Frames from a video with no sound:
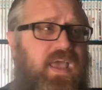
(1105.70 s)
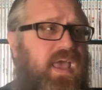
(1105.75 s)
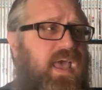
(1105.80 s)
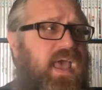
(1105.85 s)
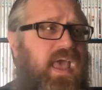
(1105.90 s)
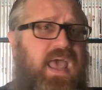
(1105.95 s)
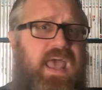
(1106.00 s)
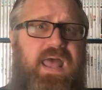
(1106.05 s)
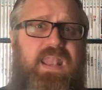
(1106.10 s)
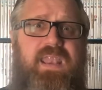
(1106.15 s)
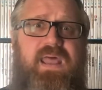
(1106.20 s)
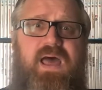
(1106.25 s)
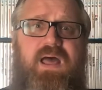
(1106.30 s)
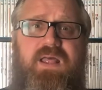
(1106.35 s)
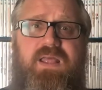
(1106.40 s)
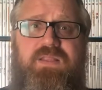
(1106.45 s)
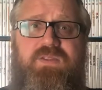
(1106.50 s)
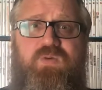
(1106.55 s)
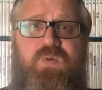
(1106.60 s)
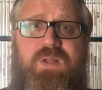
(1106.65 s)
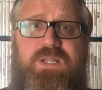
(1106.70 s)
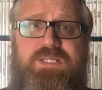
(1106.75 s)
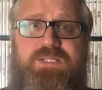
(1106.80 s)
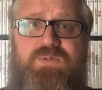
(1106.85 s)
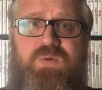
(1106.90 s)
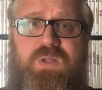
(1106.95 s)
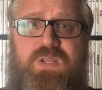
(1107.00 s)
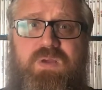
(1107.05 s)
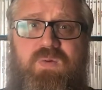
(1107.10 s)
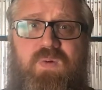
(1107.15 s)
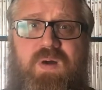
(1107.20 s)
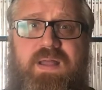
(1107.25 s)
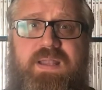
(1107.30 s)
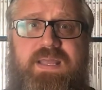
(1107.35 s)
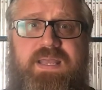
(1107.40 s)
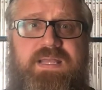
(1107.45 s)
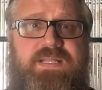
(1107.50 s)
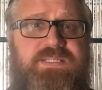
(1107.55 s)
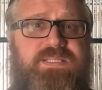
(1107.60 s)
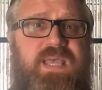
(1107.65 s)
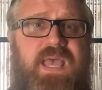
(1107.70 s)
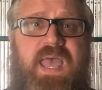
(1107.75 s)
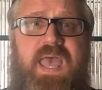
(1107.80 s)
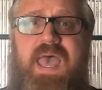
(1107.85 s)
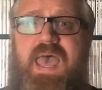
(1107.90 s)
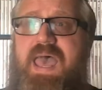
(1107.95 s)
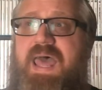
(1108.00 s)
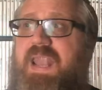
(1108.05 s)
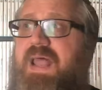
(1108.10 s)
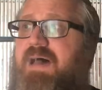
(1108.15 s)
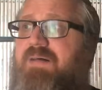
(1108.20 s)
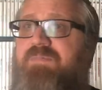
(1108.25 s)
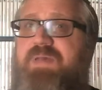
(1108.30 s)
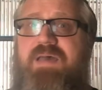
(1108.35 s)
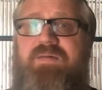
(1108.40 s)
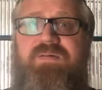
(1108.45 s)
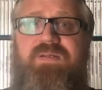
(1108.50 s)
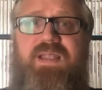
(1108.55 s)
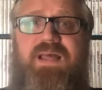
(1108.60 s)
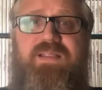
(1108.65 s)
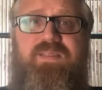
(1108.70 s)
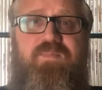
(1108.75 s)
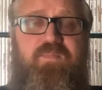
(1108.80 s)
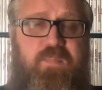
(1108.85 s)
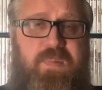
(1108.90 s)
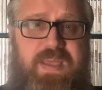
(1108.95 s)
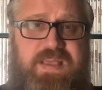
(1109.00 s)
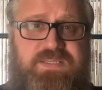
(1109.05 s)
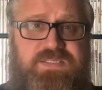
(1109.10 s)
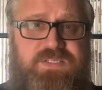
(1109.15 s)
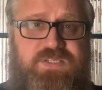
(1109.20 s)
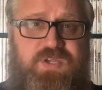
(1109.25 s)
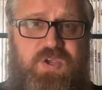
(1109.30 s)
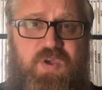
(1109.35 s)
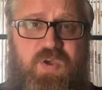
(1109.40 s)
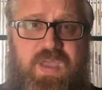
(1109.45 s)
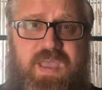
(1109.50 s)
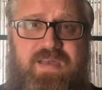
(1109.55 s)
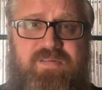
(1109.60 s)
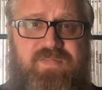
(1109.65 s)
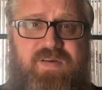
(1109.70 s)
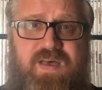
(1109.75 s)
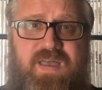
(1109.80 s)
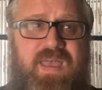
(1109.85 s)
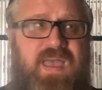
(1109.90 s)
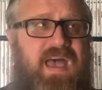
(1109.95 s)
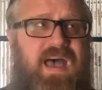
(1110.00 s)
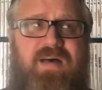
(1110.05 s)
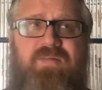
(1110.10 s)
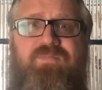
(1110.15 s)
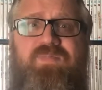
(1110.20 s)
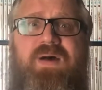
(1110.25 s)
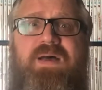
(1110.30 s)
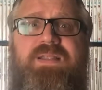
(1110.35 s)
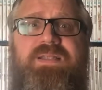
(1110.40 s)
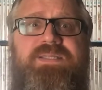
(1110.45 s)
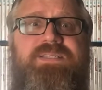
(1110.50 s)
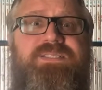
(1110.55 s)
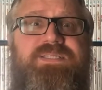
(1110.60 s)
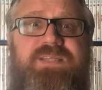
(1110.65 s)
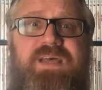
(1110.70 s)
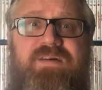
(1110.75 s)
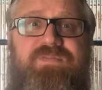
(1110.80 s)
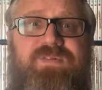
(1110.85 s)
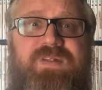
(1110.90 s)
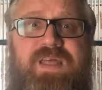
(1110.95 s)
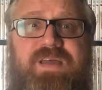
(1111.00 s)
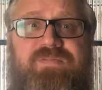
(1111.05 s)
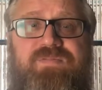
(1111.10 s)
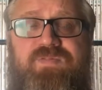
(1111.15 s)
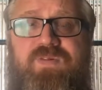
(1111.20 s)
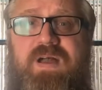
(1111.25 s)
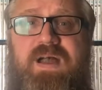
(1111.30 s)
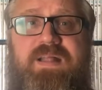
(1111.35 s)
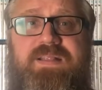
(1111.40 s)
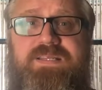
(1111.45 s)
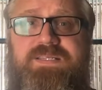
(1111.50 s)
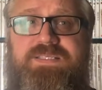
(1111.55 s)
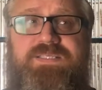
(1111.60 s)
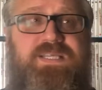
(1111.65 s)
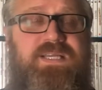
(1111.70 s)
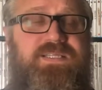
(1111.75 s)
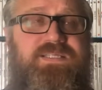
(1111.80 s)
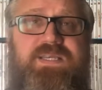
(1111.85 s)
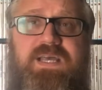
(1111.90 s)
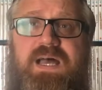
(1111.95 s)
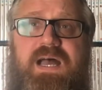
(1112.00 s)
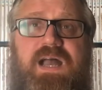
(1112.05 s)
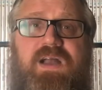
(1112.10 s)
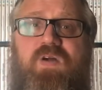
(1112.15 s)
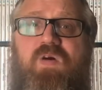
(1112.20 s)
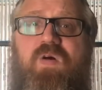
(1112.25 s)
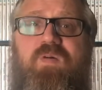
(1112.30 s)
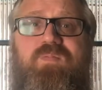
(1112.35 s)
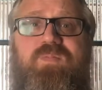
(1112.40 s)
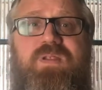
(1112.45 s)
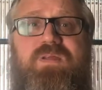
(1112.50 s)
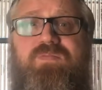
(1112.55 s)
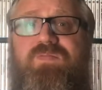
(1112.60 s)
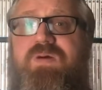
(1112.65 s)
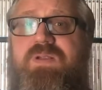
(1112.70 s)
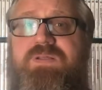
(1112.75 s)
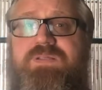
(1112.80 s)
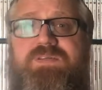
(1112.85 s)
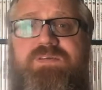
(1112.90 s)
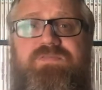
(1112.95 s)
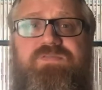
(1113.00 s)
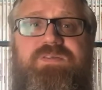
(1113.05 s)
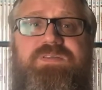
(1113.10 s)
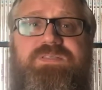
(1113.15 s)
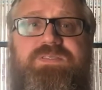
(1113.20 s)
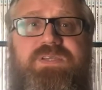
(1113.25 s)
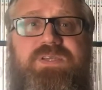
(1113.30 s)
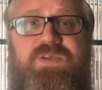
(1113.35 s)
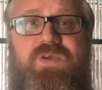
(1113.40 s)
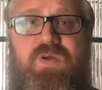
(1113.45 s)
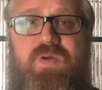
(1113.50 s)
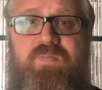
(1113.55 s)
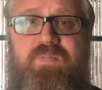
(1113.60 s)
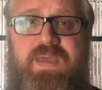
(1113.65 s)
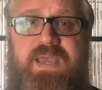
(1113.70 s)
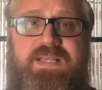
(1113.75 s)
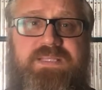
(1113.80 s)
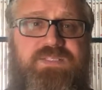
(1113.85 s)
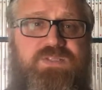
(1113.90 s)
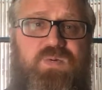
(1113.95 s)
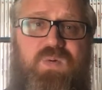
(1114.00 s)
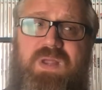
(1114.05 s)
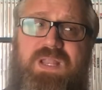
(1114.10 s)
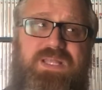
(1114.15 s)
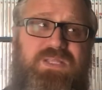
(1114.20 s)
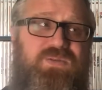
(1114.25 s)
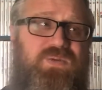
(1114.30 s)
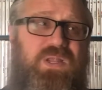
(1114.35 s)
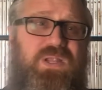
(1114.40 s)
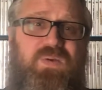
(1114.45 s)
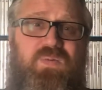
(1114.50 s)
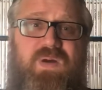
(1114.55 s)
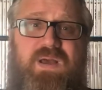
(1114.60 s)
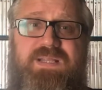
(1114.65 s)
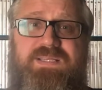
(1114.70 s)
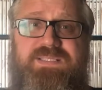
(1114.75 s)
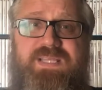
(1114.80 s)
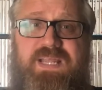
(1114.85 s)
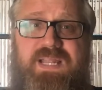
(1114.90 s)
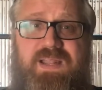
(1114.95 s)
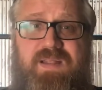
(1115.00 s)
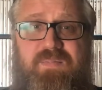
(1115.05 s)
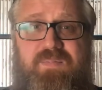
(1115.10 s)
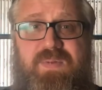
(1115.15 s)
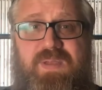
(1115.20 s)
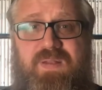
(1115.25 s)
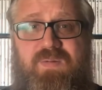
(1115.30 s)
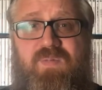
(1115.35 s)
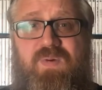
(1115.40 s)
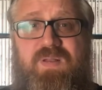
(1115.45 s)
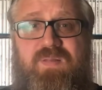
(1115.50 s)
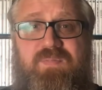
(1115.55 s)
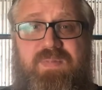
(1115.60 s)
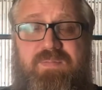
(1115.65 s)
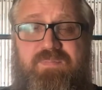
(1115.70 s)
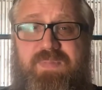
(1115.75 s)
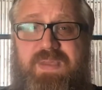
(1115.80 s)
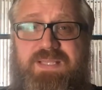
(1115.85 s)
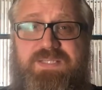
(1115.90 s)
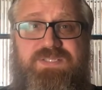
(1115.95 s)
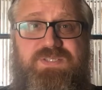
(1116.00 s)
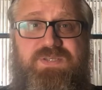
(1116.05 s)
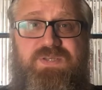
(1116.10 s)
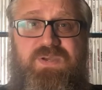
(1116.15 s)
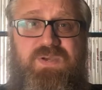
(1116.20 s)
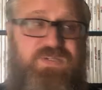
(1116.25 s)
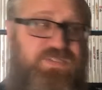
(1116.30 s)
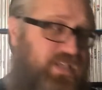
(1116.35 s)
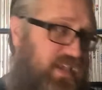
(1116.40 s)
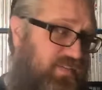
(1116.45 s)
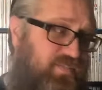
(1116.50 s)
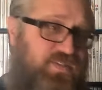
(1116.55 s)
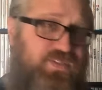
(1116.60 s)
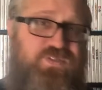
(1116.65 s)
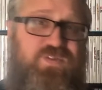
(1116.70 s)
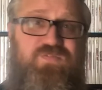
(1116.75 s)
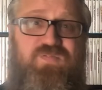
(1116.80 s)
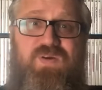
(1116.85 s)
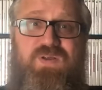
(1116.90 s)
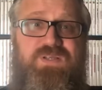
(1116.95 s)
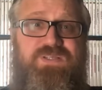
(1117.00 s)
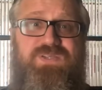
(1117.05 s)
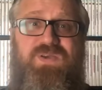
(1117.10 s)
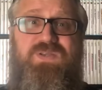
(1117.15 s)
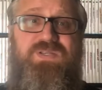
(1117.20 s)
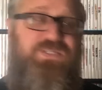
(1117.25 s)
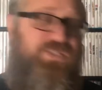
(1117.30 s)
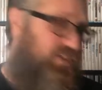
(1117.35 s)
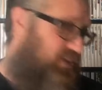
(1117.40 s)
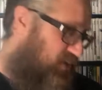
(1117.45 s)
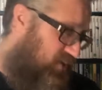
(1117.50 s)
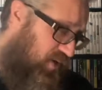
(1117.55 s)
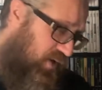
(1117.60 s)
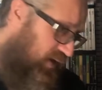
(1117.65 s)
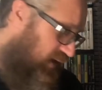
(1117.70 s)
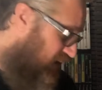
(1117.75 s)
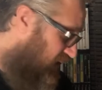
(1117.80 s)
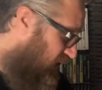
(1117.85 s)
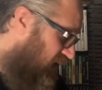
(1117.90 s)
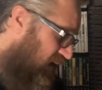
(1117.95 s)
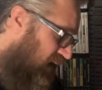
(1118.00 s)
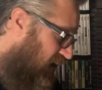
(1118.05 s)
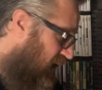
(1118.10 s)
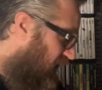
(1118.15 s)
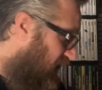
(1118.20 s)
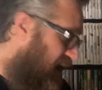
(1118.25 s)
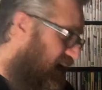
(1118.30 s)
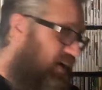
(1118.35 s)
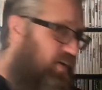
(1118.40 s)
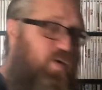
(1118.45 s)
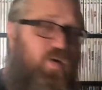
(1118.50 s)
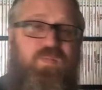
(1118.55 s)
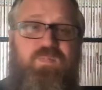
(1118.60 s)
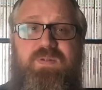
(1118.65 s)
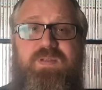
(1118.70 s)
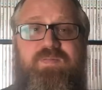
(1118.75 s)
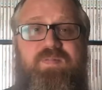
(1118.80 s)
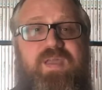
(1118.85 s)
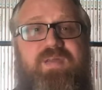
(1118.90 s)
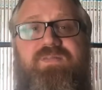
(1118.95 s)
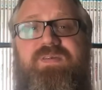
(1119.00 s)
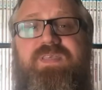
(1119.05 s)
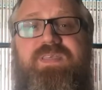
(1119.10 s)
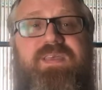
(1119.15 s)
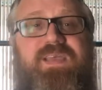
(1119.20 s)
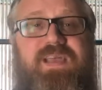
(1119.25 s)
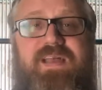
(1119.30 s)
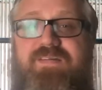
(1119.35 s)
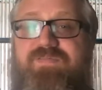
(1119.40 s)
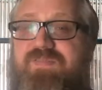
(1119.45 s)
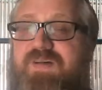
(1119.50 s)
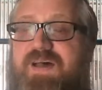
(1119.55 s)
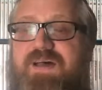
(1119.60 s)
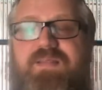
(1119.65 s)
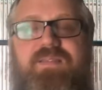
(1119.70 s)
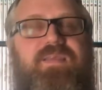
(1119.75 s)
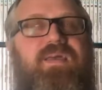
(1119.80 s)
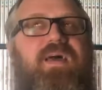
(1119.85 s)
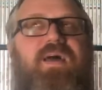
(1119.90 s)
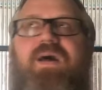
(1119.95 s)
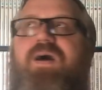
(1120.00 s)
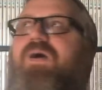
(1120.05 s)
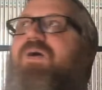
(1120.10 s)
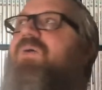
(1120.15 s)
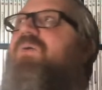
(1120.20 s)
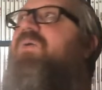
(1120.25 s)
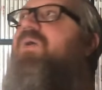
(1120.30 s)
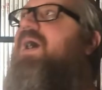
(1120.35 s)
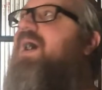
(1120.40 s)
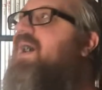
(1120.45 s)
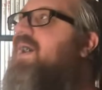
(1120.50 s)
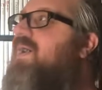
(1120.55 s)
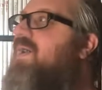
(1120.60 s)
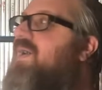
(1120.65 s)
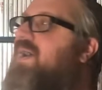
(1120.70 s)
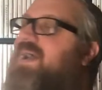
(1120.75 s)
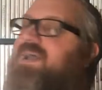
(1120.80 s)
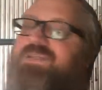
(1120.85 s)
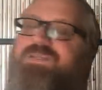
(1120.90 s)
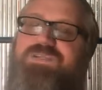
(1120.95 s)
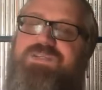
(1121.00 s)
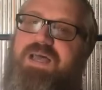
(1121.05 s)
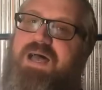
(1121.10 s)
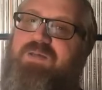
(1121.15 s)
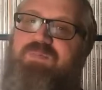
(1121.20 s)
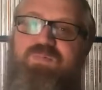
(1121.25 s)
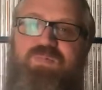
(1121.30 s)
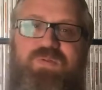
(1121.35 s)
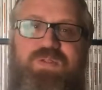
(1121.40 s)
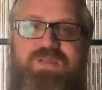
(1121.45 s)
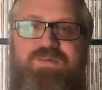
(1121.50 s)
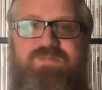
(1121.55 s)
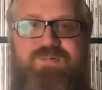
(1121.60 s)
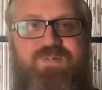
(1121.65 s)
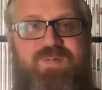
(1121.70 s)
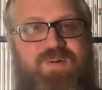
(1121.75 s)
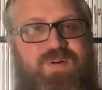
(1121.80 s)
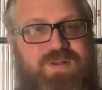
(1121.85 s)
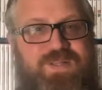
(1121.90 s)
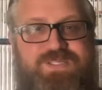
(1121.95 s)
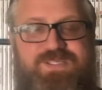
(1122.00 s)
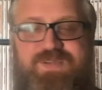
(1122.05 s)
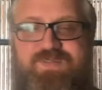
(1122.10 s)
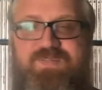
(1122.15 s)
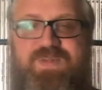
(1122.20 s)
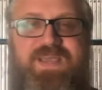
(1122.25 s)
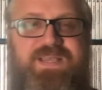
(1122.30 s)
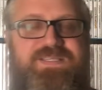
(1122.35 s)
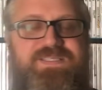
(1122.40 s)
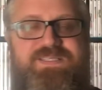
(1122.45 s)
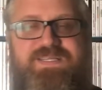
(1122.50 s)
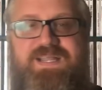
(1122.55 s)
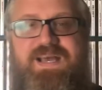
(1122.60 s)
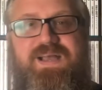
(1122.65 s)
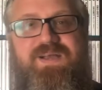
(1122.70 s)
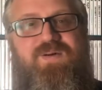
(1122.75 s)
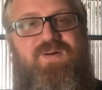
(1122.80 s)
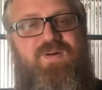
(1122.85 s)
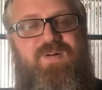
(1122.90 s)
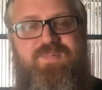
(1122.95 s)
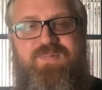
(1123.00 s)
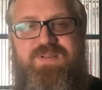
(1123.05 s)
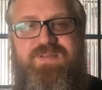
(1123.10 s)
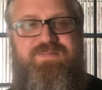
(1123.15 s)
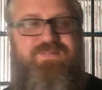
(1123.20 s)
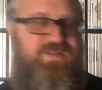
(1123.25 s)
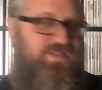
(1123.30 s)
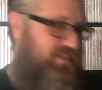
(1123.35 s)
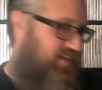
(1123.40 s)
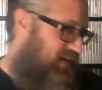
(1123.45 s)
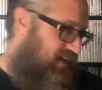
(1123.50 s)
And now 2021 hits, and I'm having like the best year ever. I'm finding stuff left, right, and center. I can't believe what a difference a year makes. 2021 has ended up being one of my best years ever so far, and it's only just started. I can't believe everything I found. Wow, it's unbelievable. It's amazing. I can't believe it.